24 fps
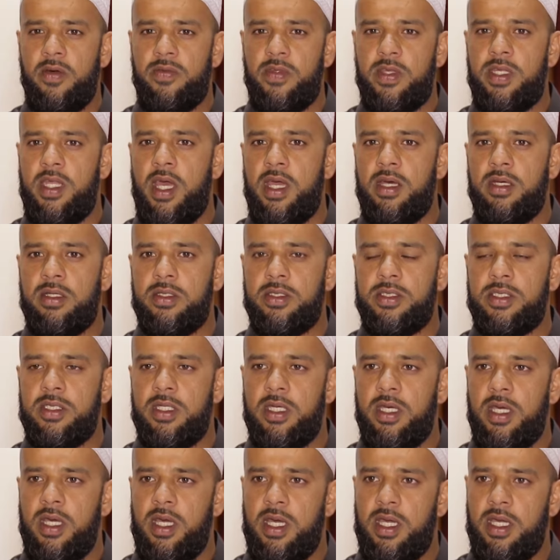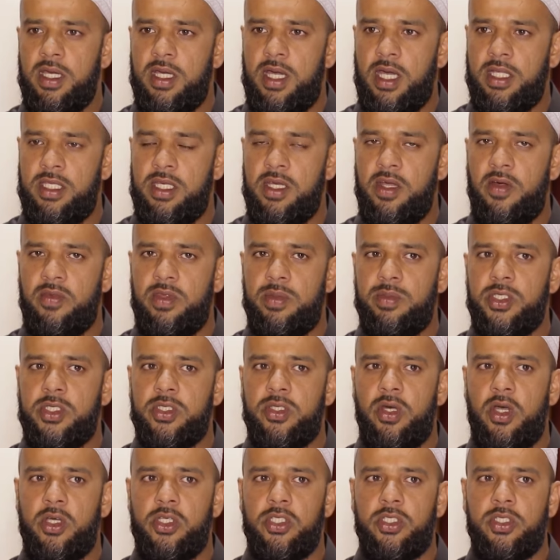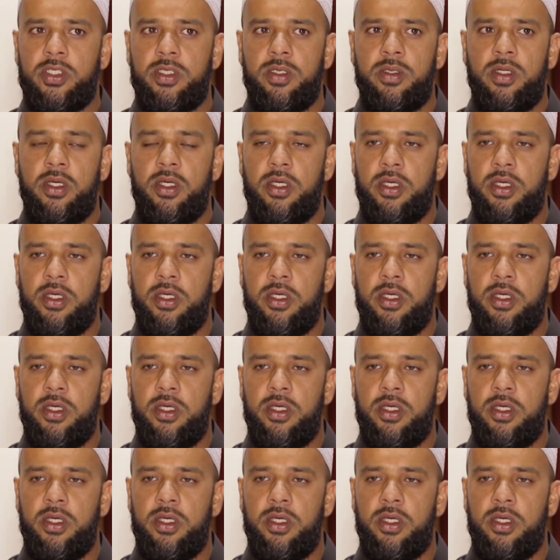of the nails, cutting of the moustache,